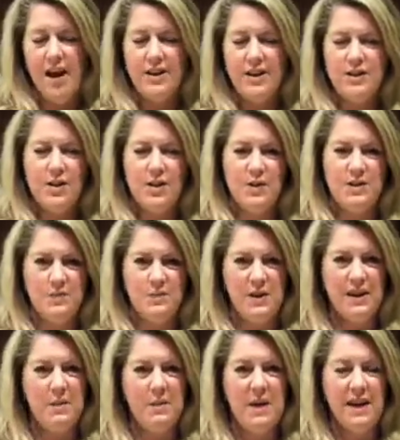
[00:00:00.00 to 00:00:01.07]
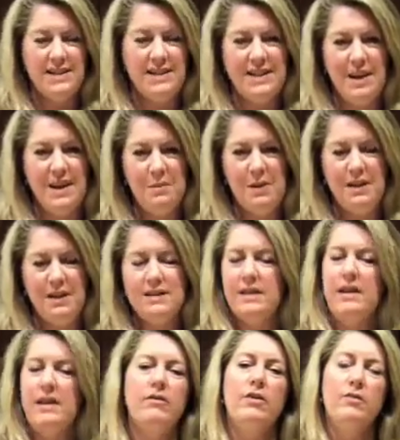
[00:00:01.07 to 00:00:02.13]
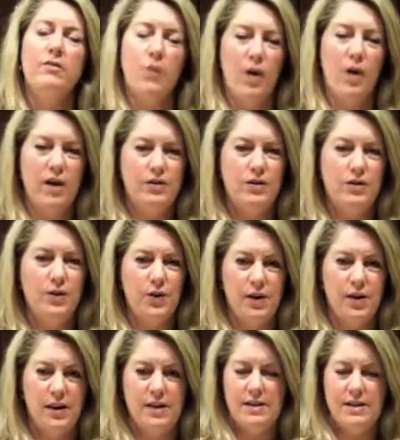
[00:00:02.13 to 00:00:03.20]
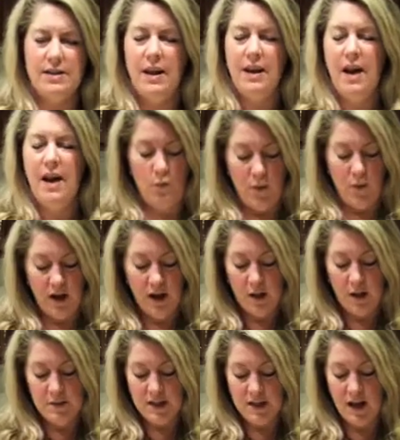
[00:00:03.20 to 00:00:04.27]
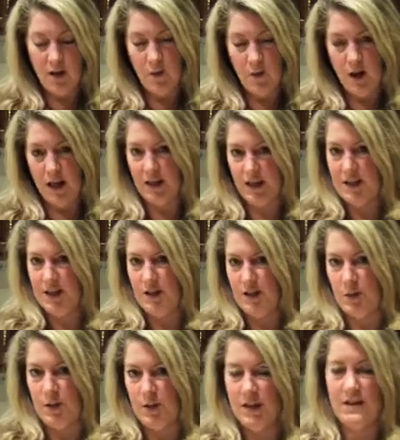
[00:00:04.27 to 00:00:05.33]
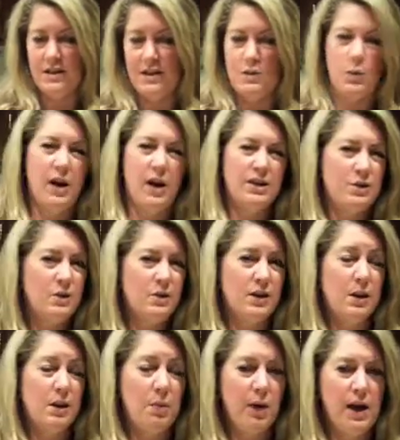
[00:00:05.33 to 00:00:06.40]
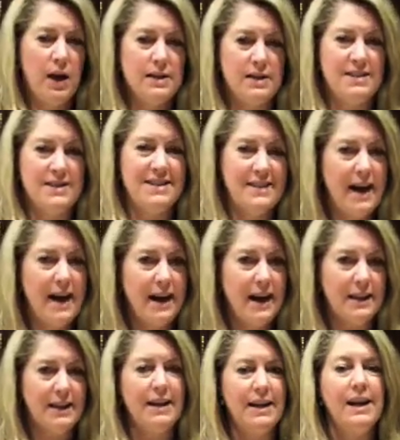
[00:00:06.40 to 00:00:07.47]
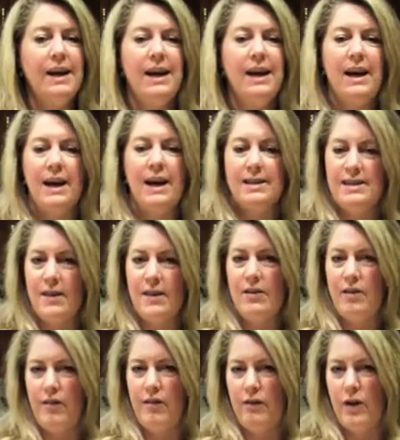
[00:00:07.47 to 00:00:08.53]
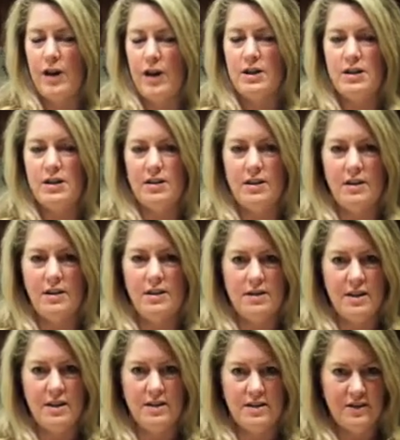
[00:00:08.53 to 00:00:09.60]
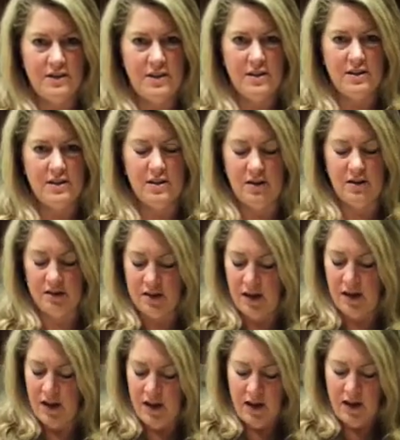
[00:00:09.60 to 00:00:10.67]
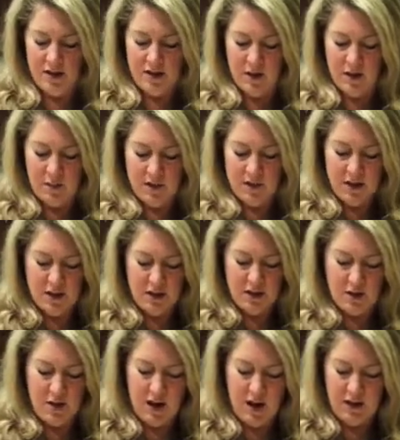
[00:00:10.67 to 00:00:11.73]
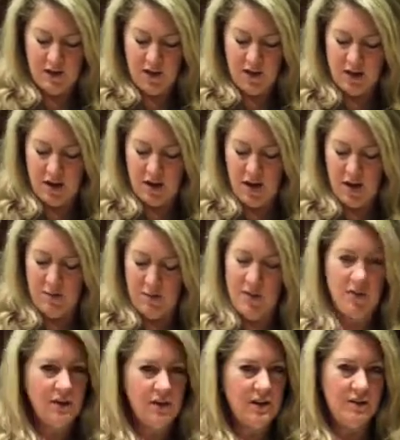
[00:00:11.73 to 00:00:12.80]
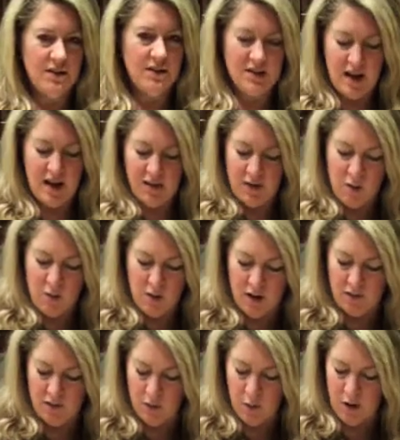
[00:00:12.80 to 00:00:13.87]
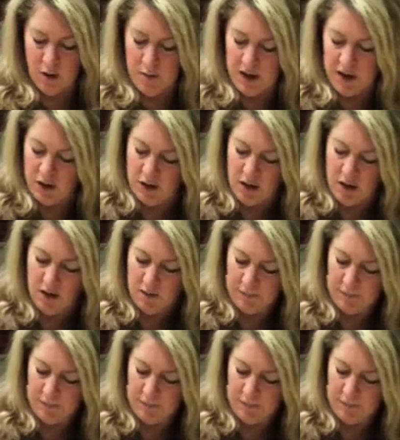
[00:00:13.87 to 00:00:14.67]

So it's been about 10 minutes in the oven at 400 degrees. When it comes out, what I like to do, because this is what I do with a caprese salad, is give it a fresh little dust of sea salt. So I'm just going to do that at the very top. You can leave this out if you want, if you're worried about your salt.